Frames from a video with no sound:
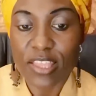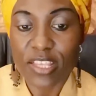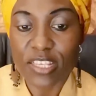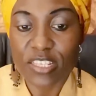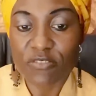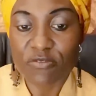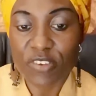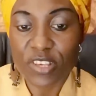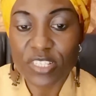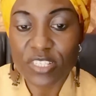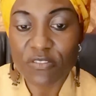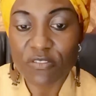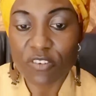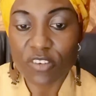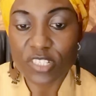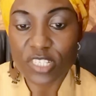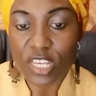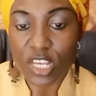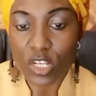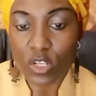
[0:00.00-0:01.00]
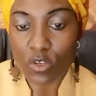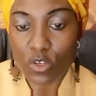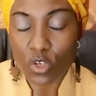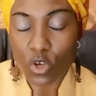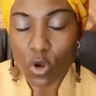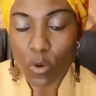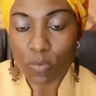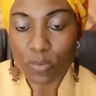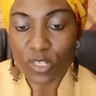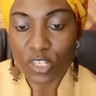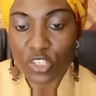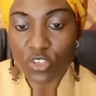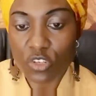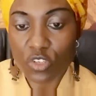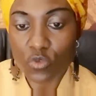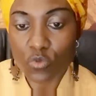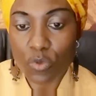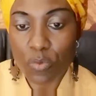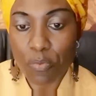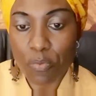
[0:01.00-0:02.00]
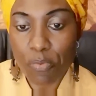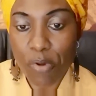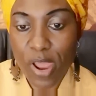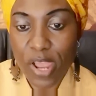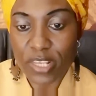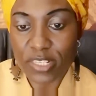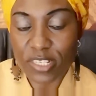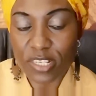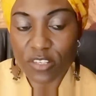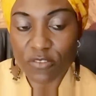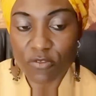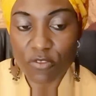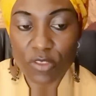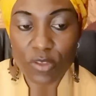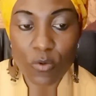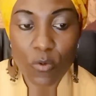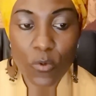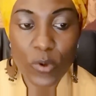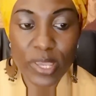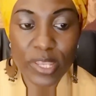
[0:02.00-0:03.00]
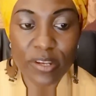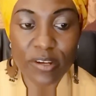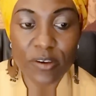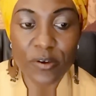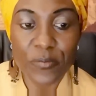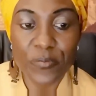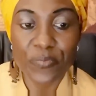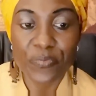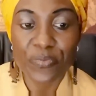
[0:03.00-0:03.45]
These festivals include competitions with prizes for the winner.